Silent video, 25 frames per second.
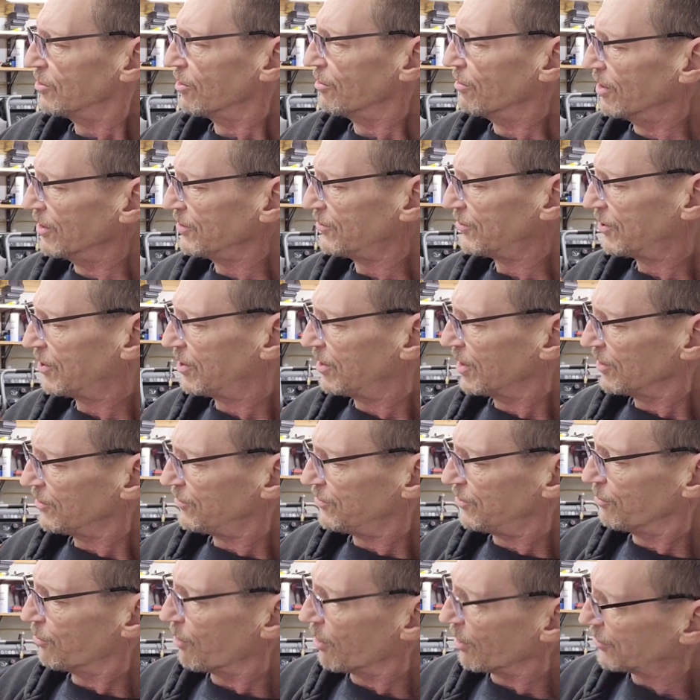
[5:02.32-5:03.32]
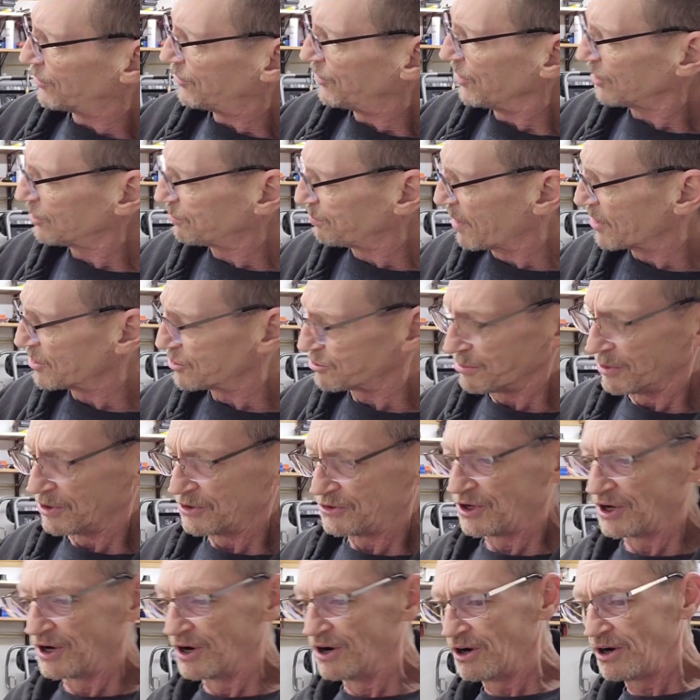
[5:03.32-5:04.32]
let's do our 6
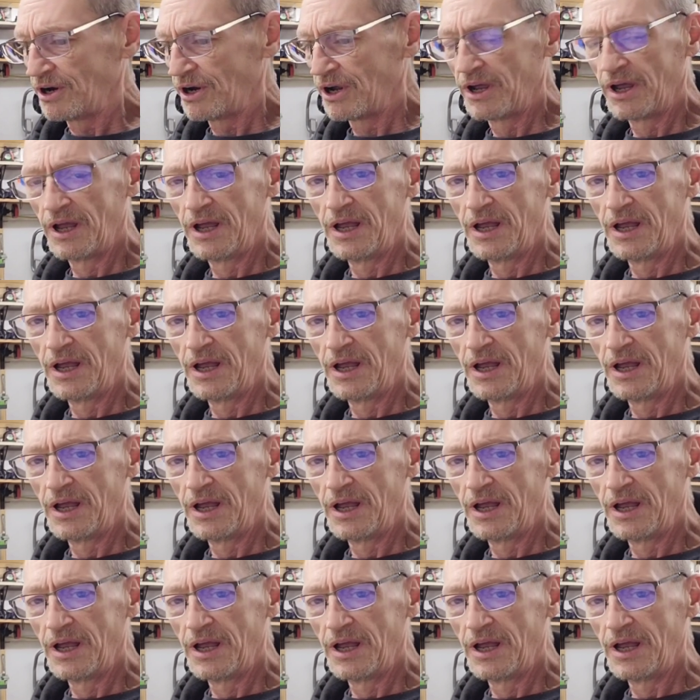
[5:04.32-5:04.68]
measurements here.